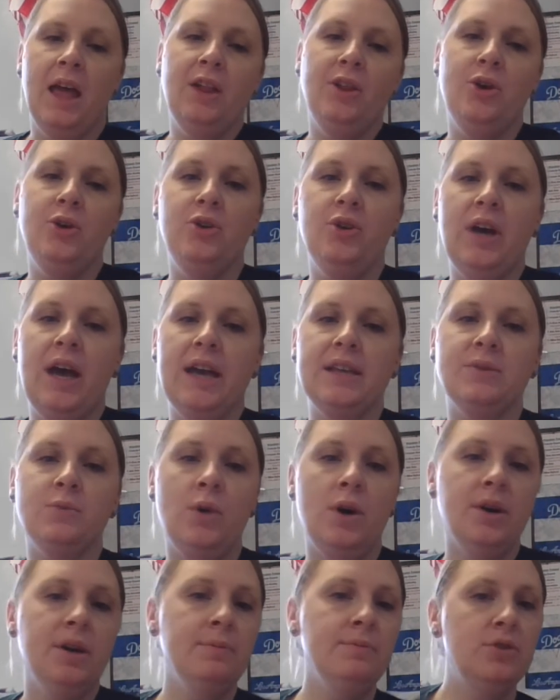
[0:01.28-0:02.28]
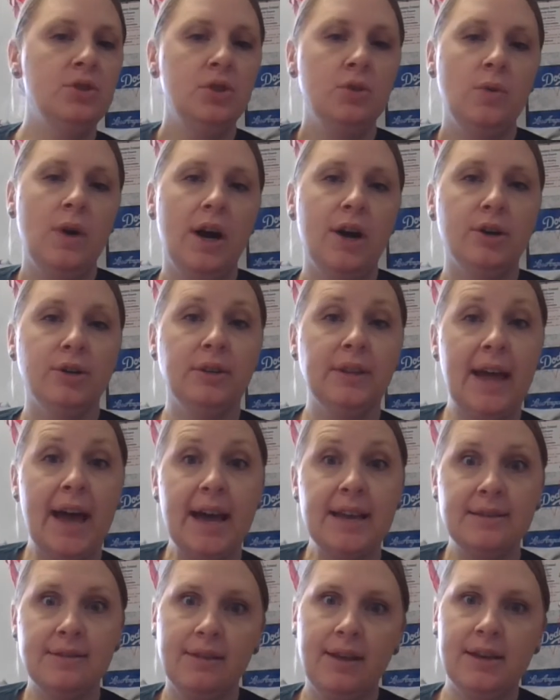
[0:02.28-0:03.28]
Hello, you guys. Welcome to our
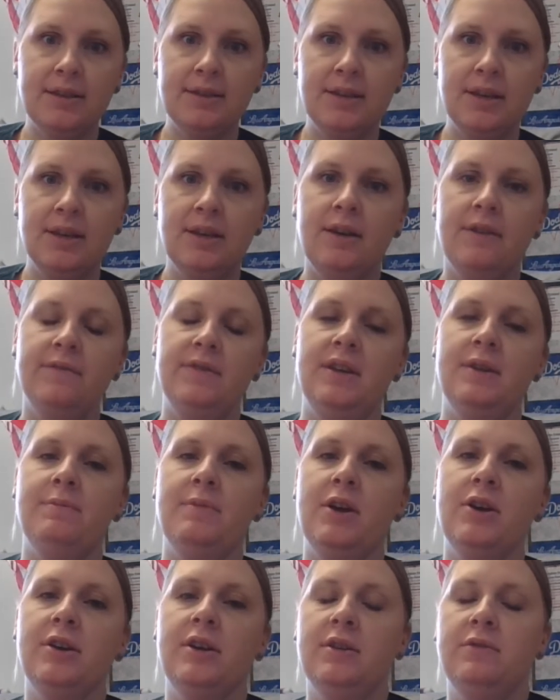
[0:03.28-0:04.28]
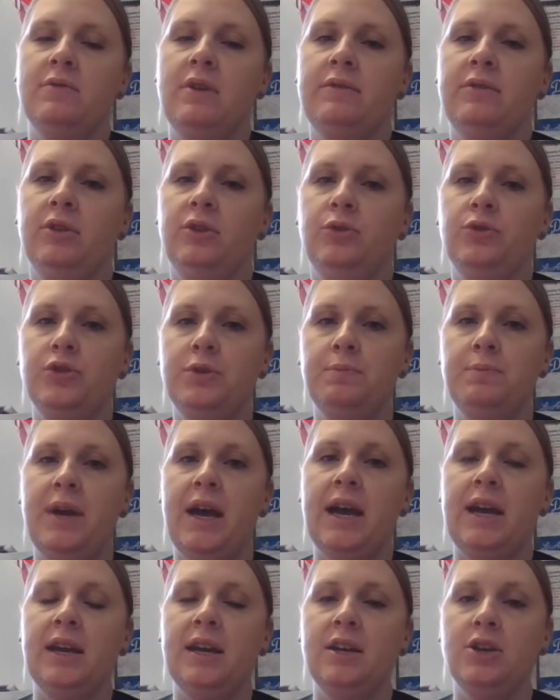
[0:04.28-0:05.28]
last lesson of the American Revolution
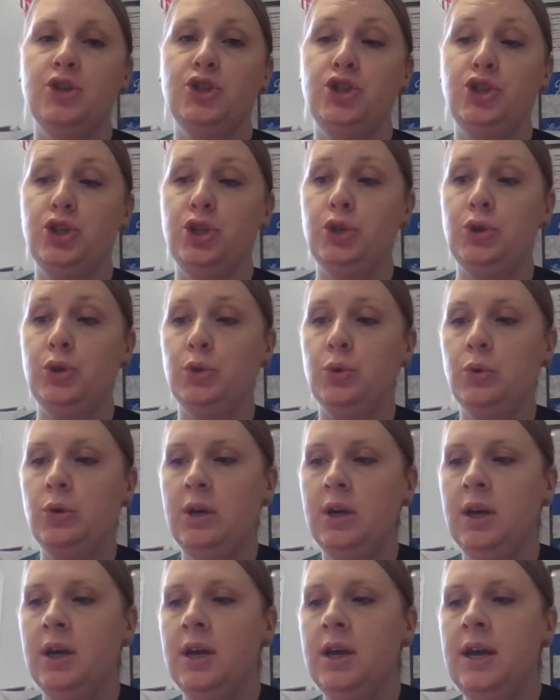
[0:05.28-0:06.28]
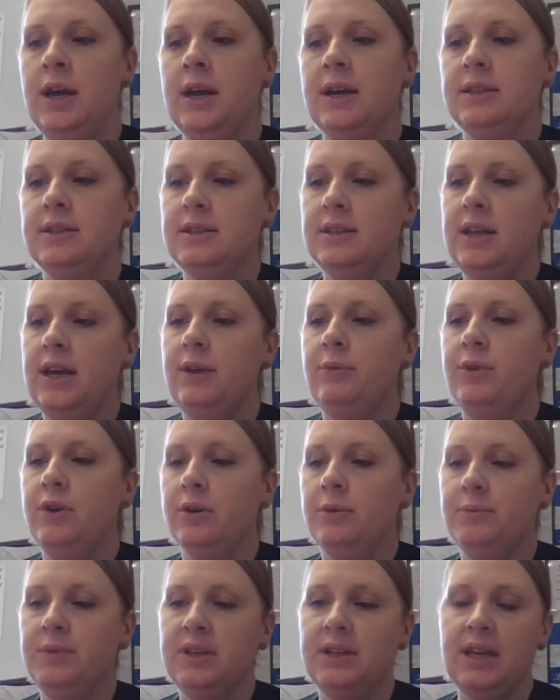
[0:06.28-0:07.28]
Packet 2. Today
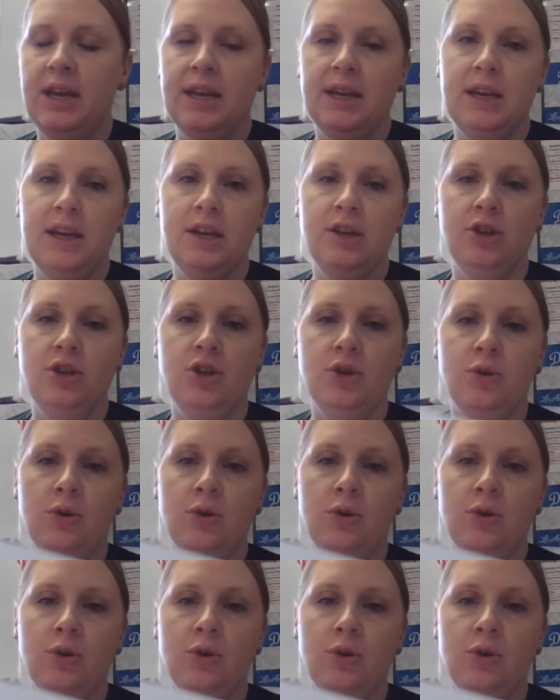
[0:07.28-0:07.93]
we will be taking